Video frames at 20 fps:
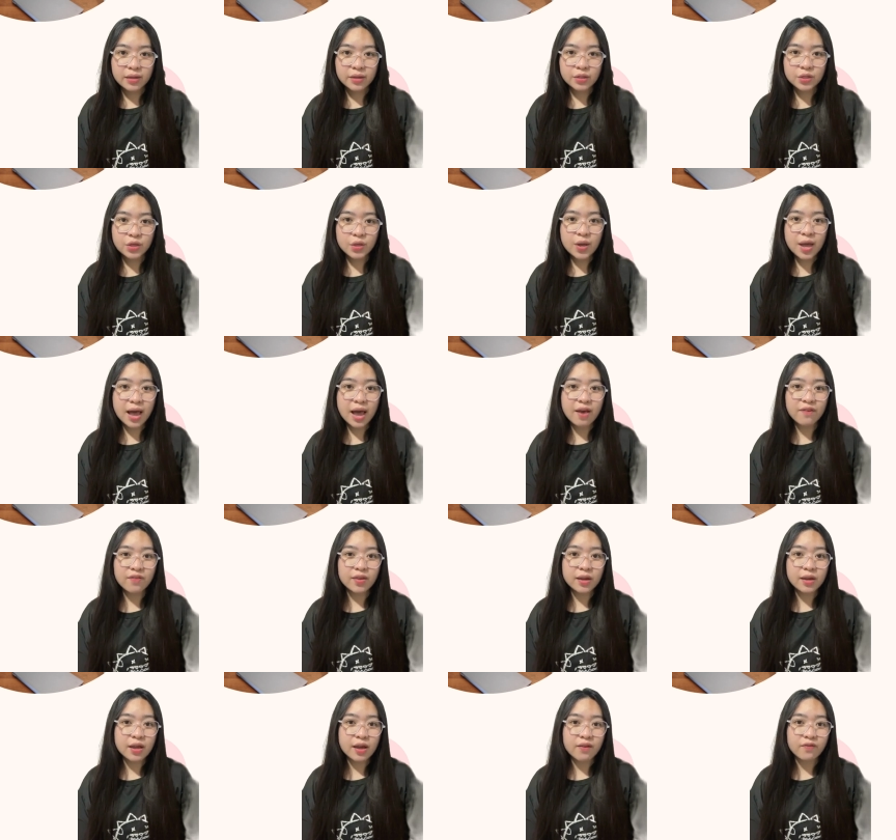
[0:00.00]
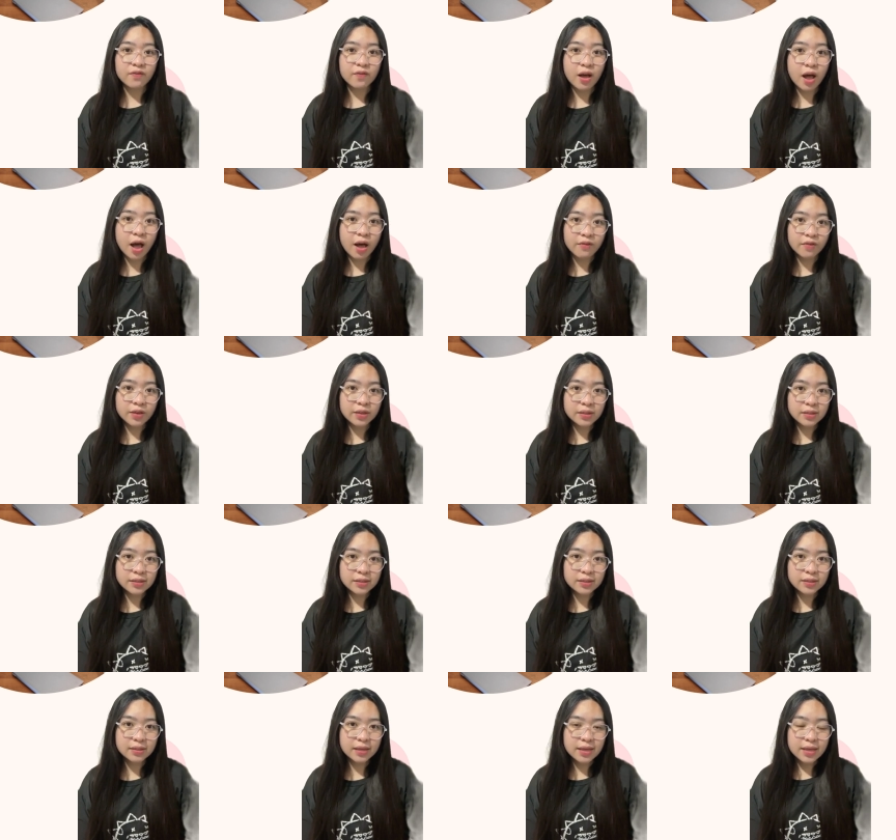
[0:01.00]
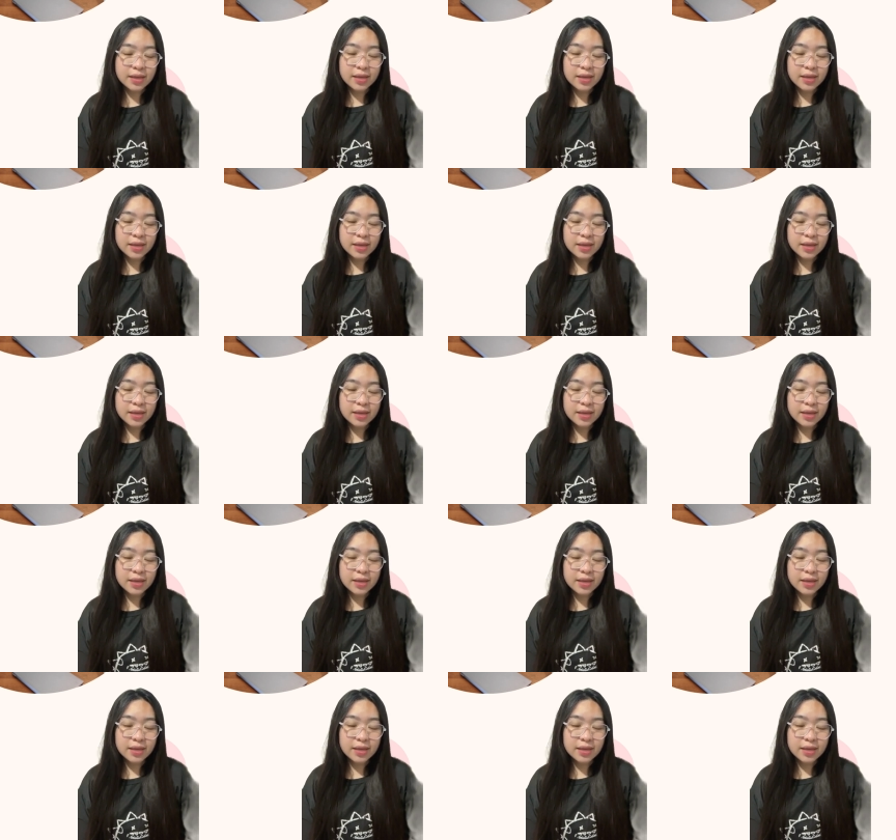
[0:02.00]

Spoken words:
Do you have enough ovens?